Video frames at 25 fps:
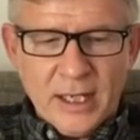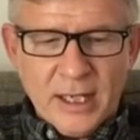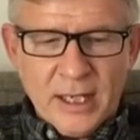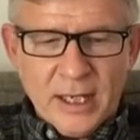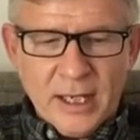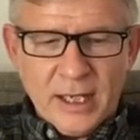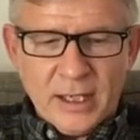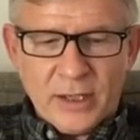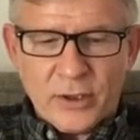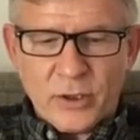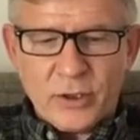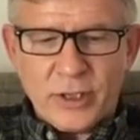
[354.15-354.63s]

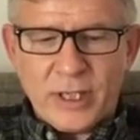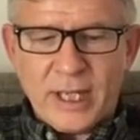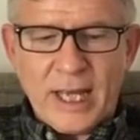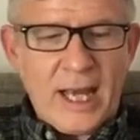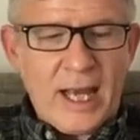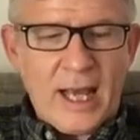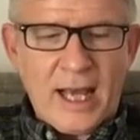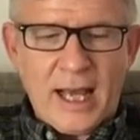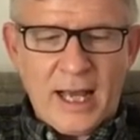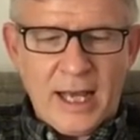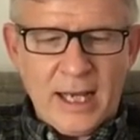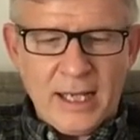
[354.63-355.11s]
it could get
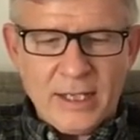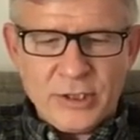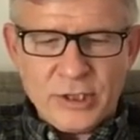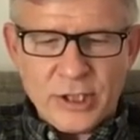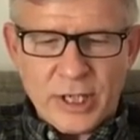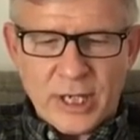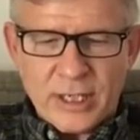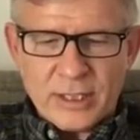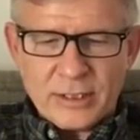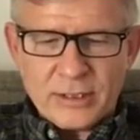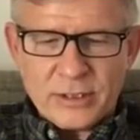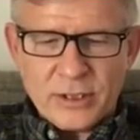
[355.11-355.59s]

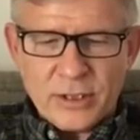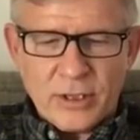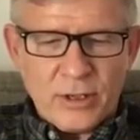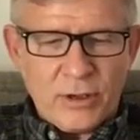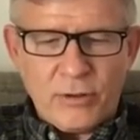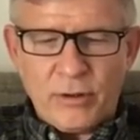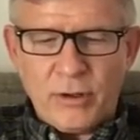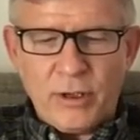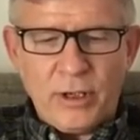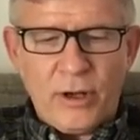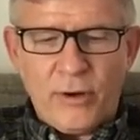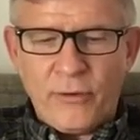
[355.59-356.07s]
hijacked,
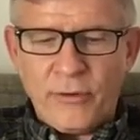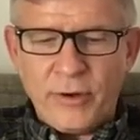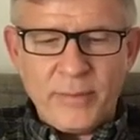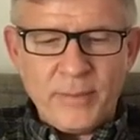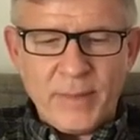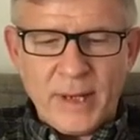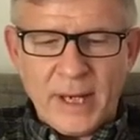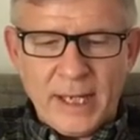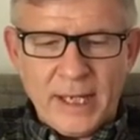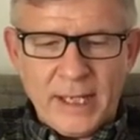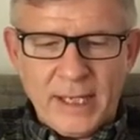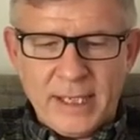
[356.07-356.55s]
or a lorry
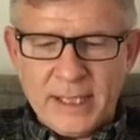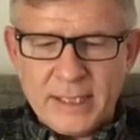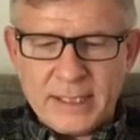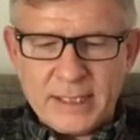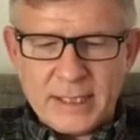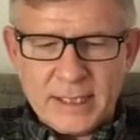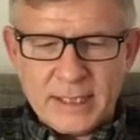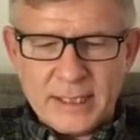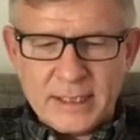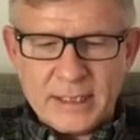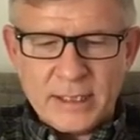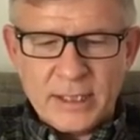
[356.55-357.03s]
might hit
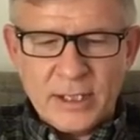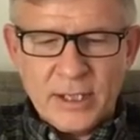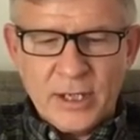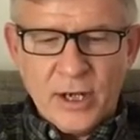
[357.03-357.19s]
it,